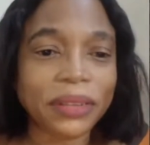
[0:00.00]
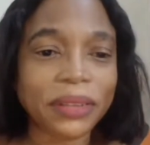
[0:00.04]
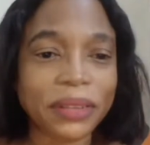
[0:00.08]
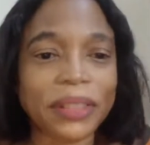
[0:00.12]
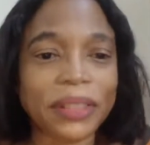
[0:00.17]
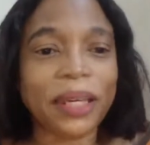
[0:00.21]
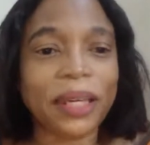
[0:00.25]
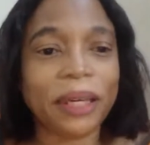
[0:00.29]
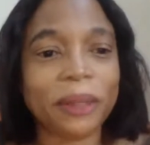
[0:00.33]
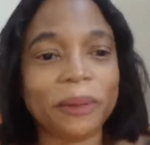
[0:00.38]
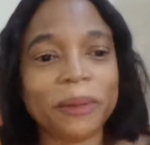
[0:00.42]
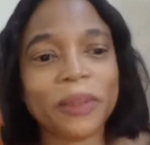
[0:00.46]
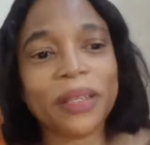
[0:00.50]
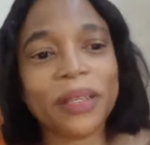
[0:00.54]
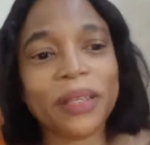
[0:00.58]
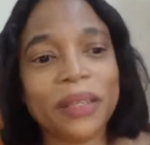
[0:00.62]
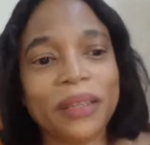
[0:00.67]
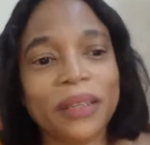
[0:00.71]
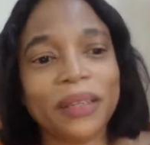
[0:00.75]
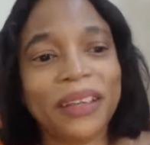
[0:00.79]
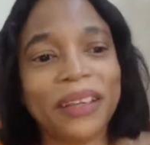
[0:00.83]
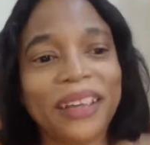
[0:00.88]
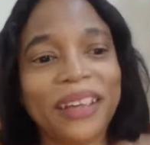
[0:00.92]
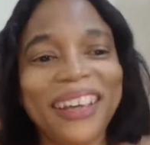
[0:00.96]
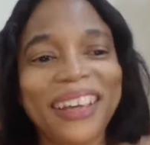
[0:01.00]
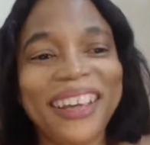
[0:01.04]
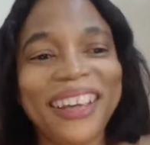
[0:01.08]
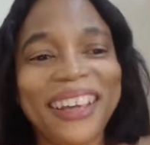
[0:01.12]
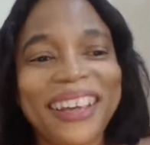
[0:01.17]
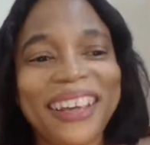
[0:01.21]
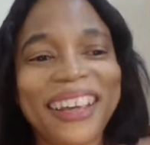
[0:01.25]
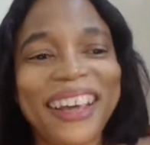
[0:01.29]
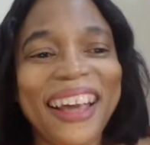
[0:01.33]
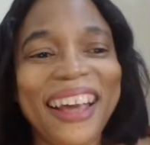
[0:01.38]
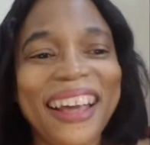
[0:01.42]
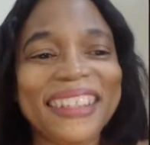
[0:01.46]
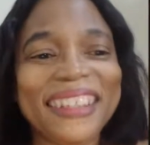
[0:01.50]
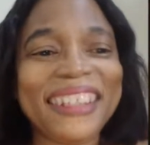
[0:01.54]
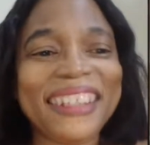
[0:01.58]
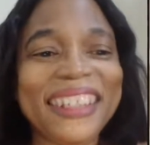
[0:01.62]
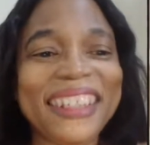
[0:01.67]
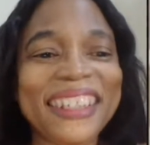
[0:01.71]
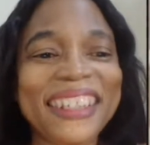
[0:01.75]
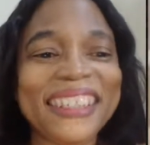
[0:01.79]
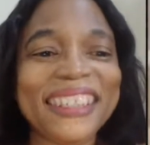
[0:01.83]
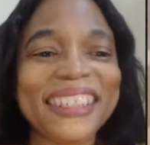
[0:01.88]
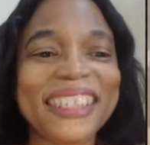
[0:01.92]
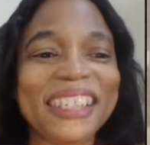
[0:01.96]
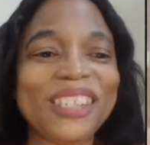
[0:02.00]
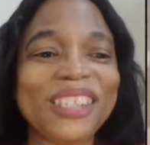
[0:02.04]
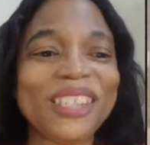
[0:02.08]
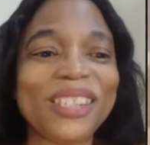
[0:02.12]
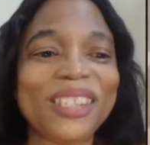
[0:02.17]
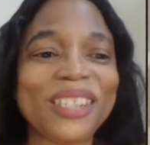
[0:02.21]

yeah, and he's the